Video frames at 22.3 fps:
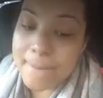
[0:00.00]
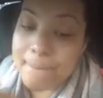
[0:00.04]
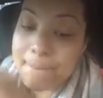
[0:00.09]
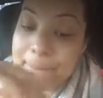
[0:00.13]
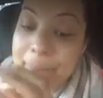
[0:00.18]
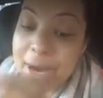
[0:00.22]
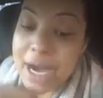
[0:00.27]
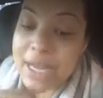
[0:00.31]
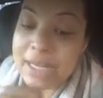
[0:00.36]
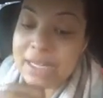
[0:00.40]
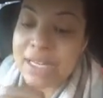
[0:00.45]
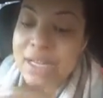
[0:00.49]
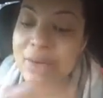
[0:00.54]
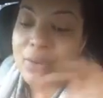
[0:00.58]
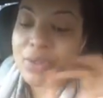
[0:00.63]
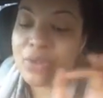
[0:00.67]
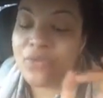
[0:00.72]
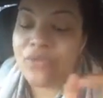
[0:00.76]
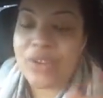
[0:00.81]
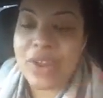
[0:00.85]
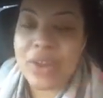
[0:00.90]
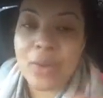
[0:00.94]
But he
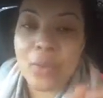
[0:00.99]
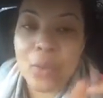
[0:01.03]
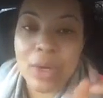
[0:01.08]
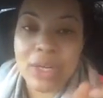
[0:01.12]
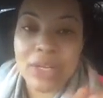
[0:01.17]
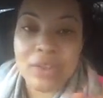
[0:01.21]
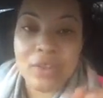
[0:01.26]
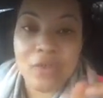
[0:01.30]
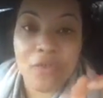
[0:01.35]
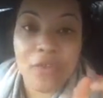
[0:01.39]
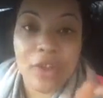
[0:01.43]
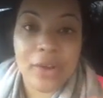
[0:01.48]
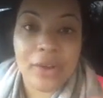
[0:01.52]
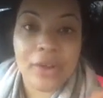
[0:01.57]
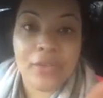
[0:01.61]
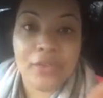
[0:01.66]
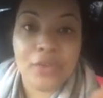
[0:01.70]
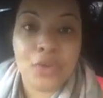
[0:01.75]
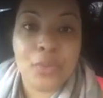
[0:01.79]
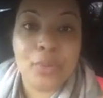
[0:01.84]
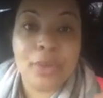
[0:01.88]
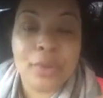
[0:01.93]
was one of the very
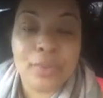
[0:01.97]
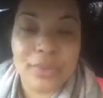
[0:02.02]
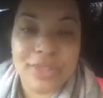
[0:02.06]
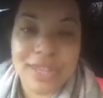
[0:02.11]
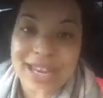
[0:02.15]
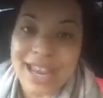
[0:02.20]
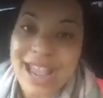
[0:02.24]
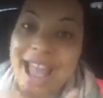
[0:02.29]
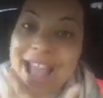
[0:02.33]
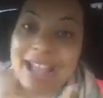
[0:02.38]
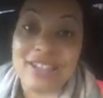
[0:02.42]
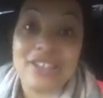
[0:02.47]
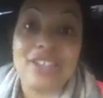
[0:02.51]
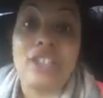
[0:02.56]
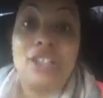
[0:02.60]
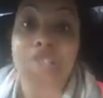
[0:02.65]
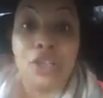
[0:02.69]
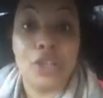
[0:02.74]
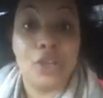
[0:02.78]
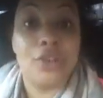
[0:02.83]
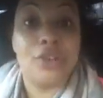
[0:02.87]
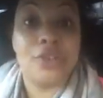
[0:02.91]
few people that I actually
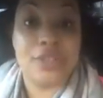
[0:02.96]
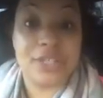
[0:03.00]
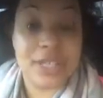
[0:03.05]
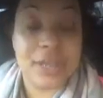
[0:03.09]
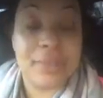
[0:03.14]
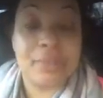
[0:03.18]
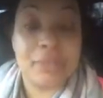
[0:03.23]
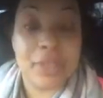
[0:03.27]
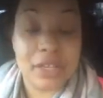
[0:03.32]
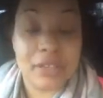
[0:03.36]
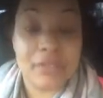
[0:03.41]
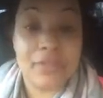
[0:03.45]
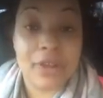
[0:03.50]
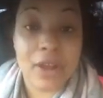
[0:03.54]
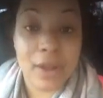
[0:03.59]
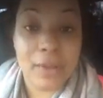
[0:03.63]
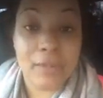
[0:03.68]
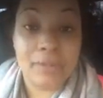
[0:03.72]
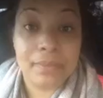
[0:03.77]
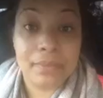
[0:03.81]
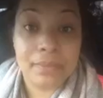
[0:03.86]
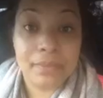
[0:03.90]
learned something
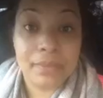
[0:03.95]
from.